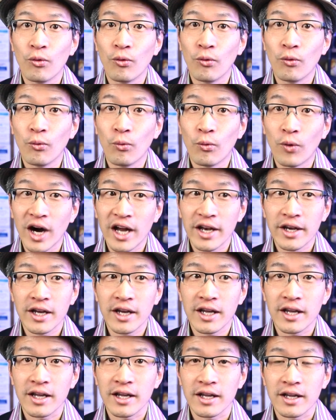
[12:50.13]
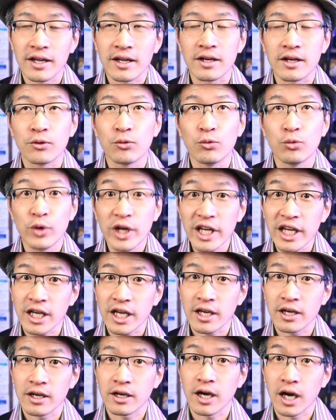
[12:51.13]
one
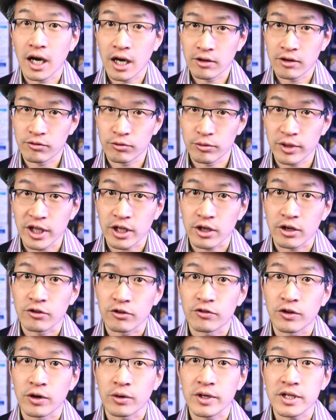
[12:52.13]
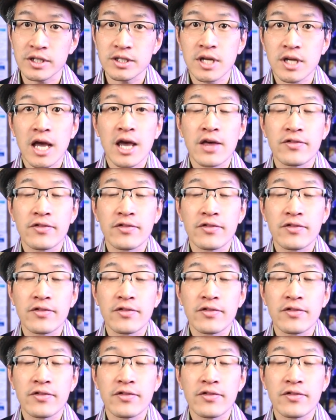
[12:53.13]
week of really good focus,